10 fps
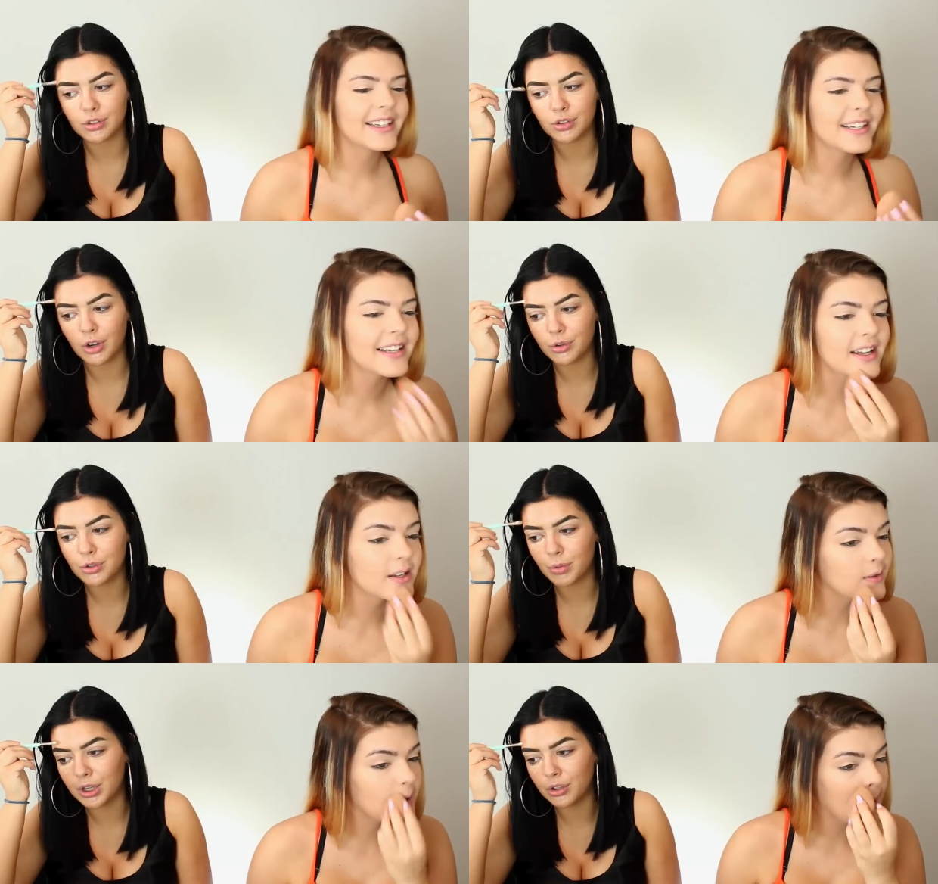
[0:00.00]
Speaker 1: You know,
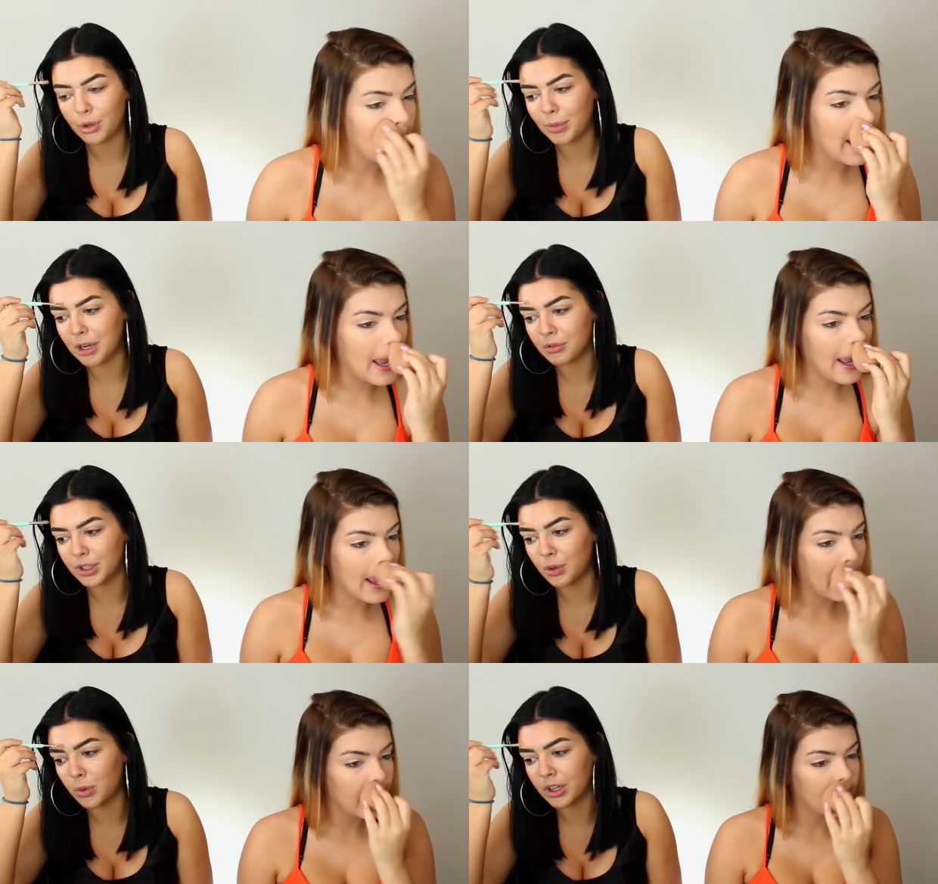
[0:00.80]
you wanna know my
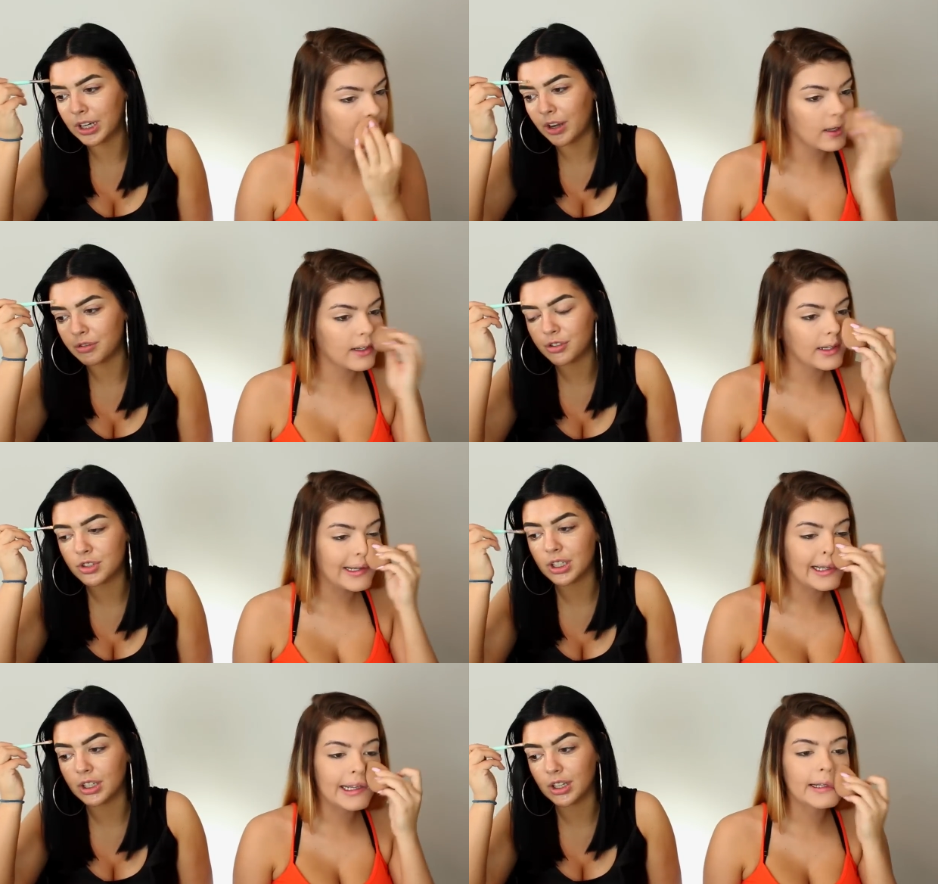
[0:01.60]
real workout
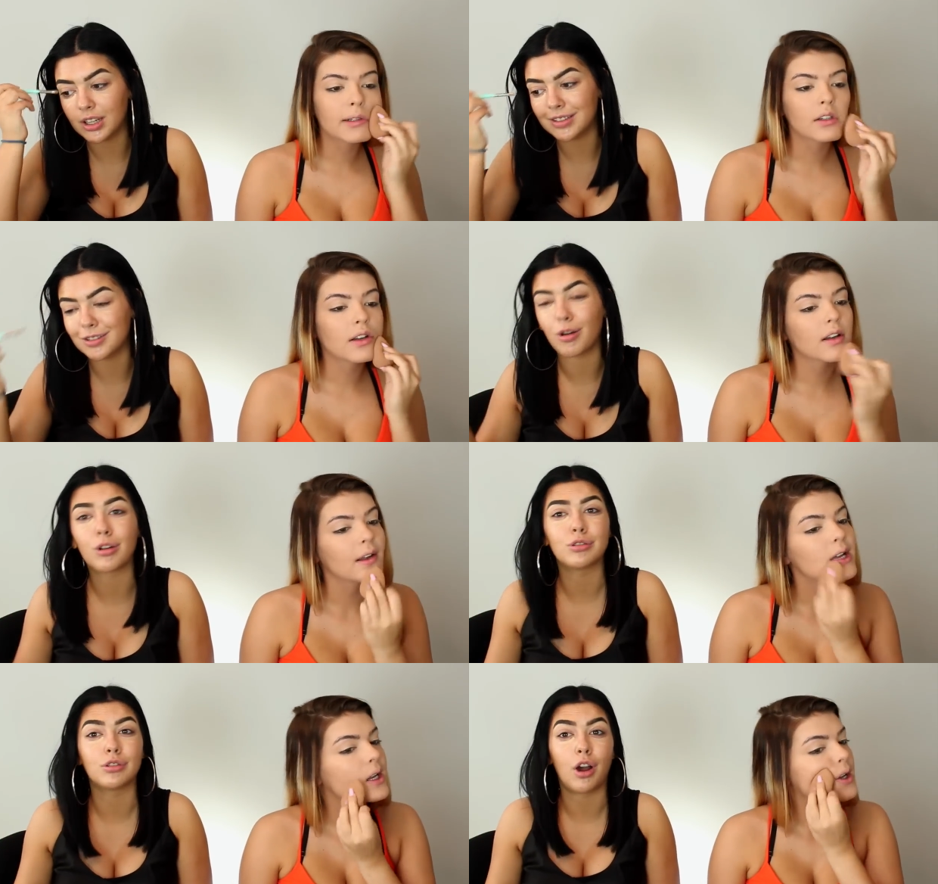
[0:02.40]
routine? It's
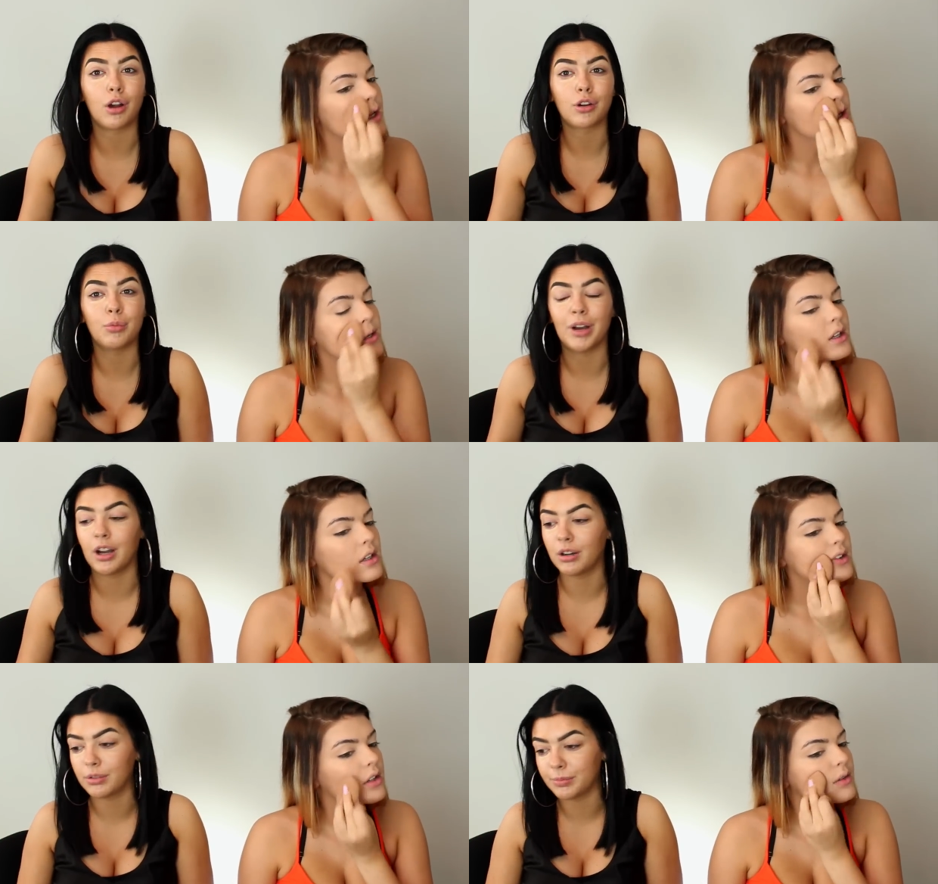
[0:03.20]
called Taco
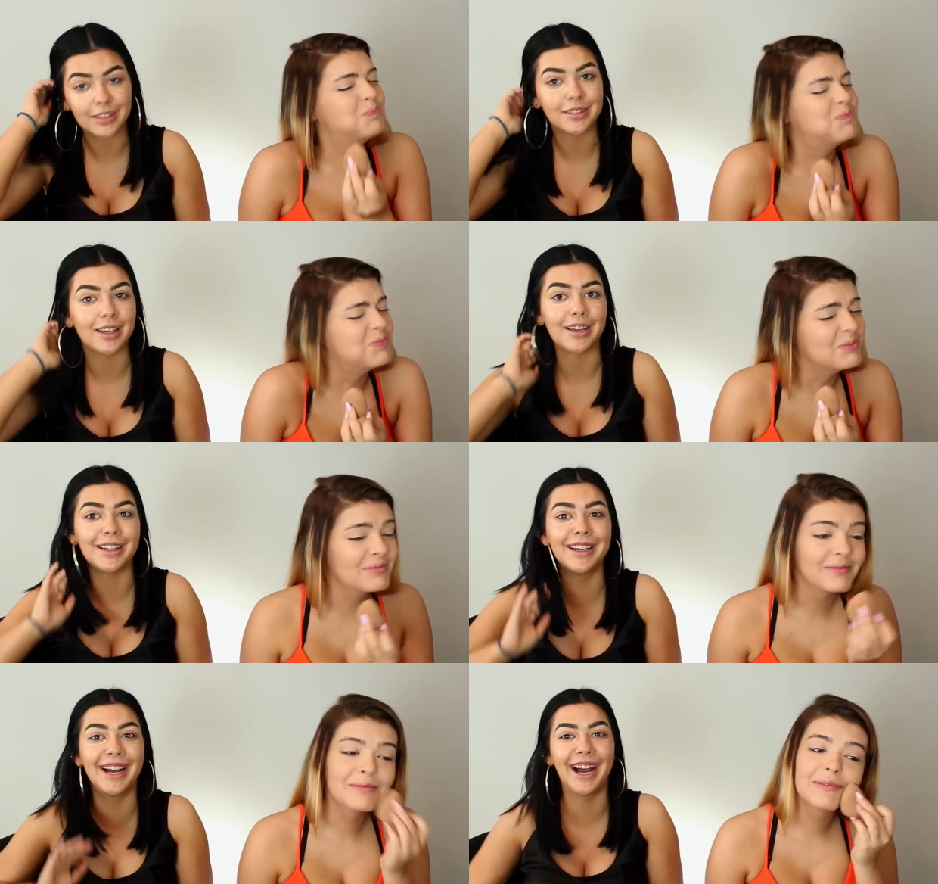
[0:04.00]
Bell. That's it.
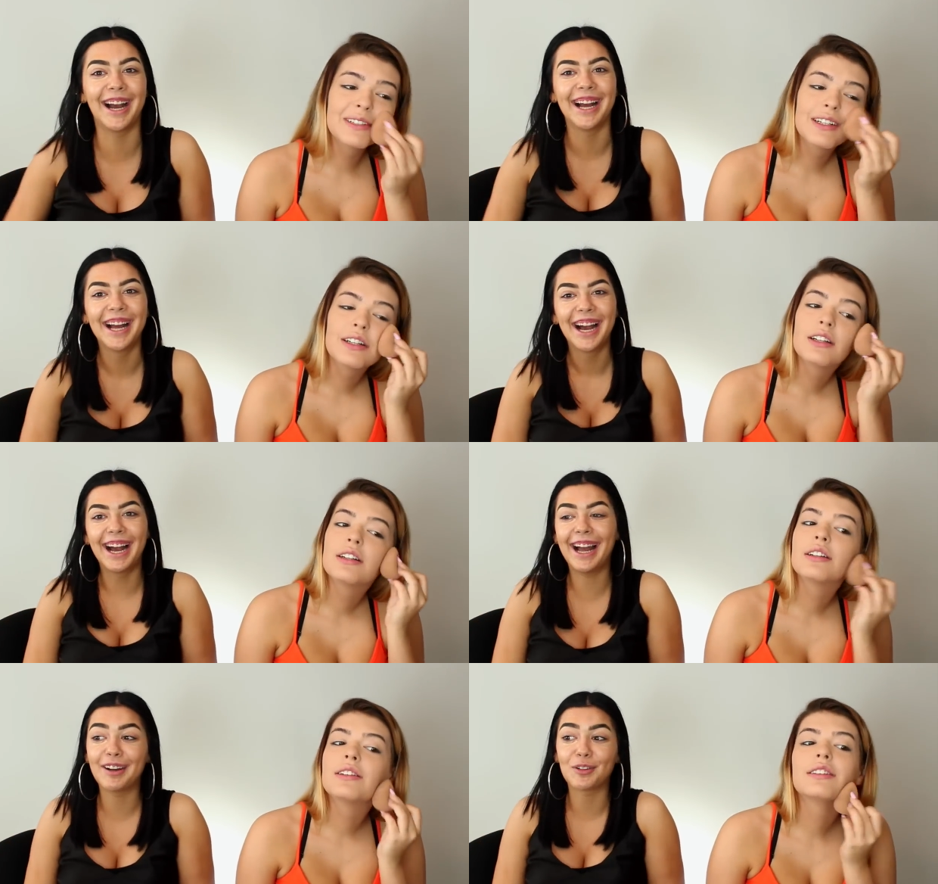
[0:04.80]

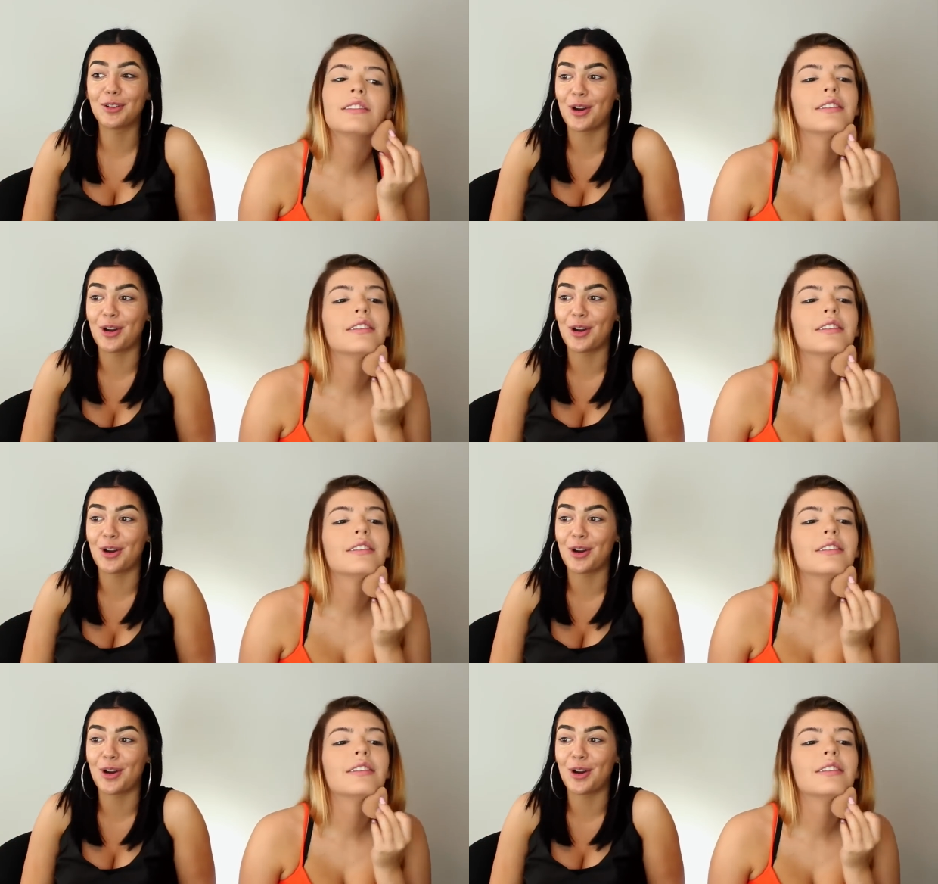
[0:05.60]
I don't